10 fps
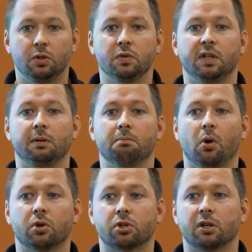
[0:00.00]

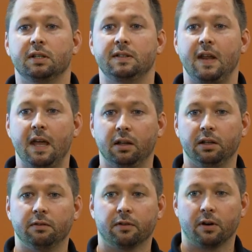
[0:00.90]
using Motrin
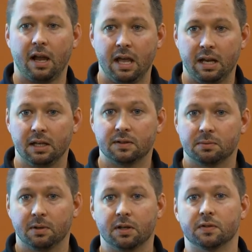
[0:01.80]
daily for
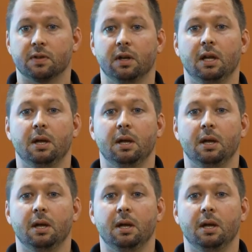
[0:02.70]
headaches because